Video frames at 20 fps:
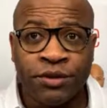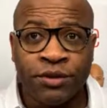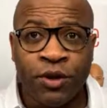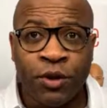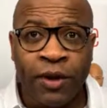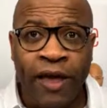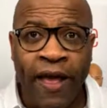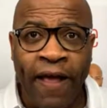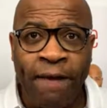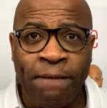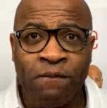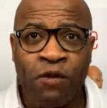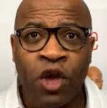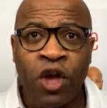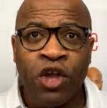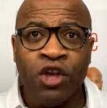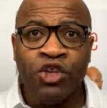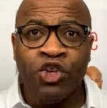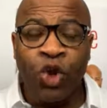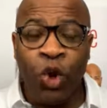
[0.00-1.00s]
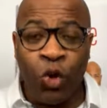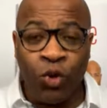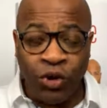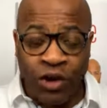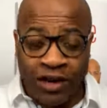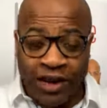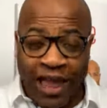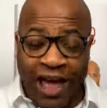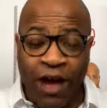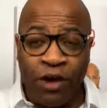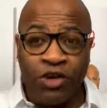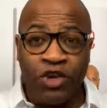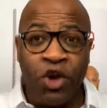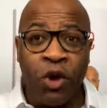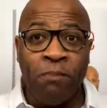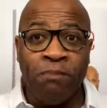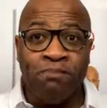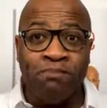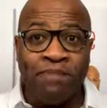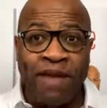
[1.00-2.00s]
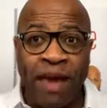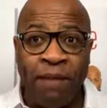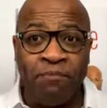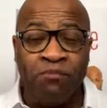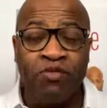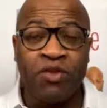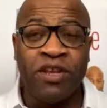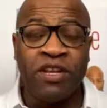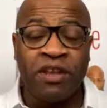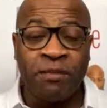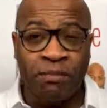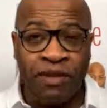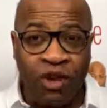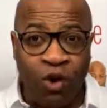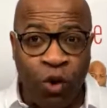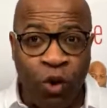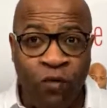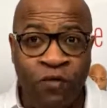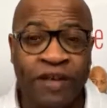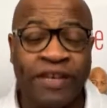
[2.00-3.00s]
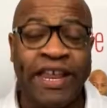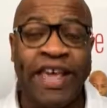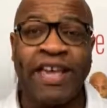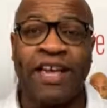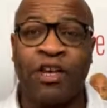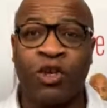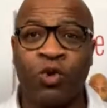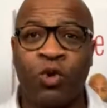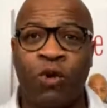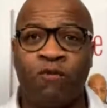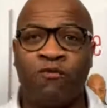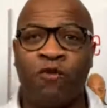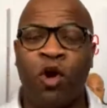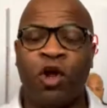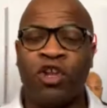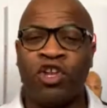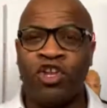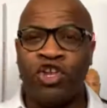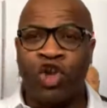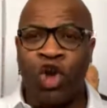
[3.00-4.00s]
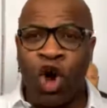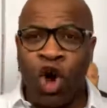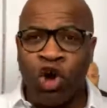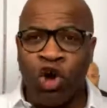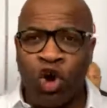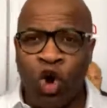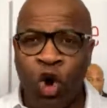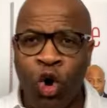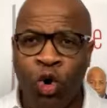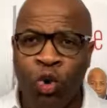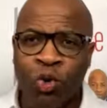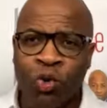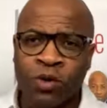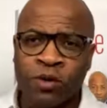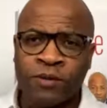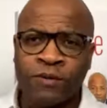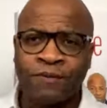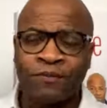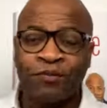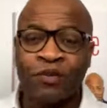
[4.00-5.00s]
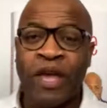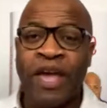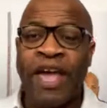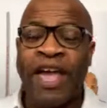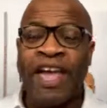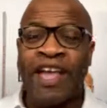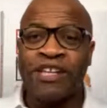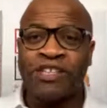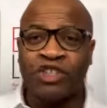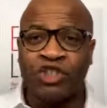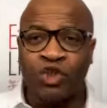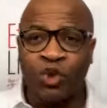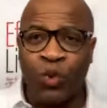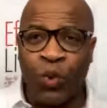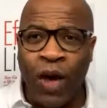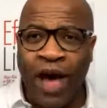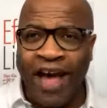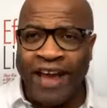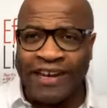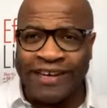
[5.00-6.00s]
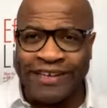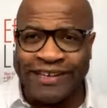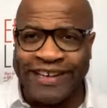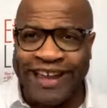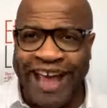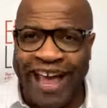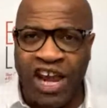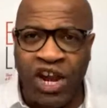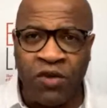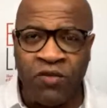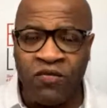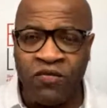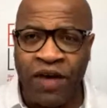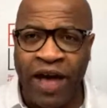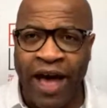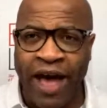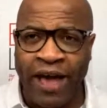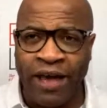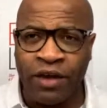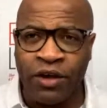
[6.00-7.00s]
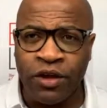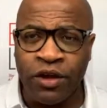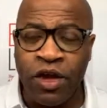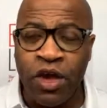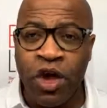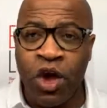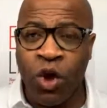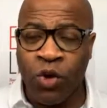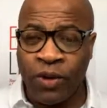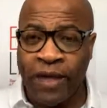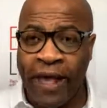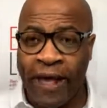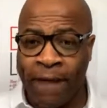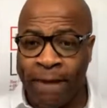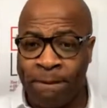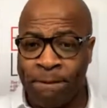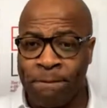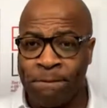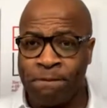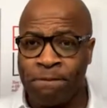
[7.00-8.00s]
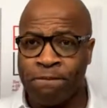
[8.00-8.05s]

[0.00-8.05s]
Okay? Don't allow your memory to be overtaken to a fault. Your goal is to identify, okay,